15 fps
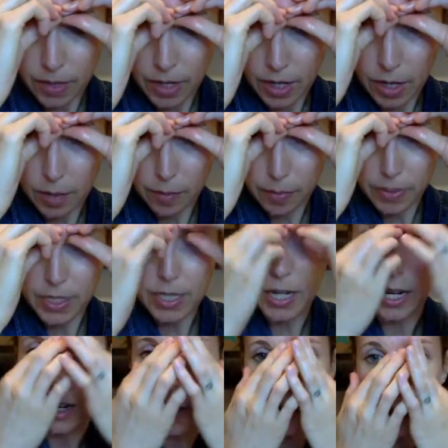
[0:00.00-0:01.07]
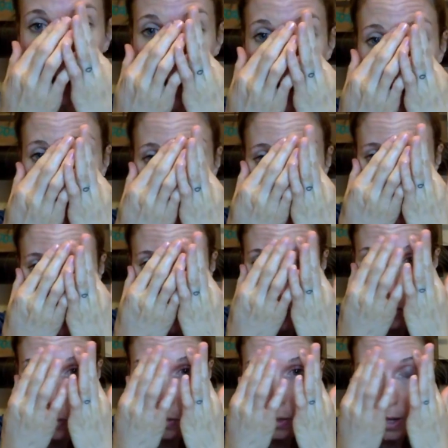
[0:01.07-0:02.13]
up and down.
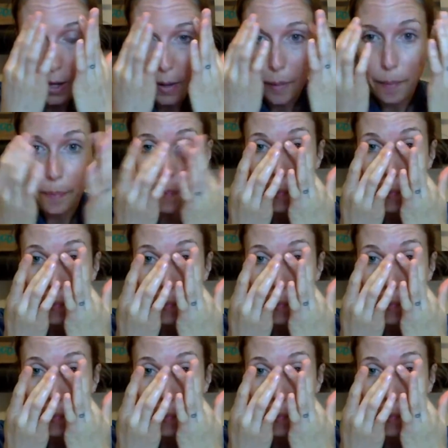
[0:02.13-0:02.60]
So I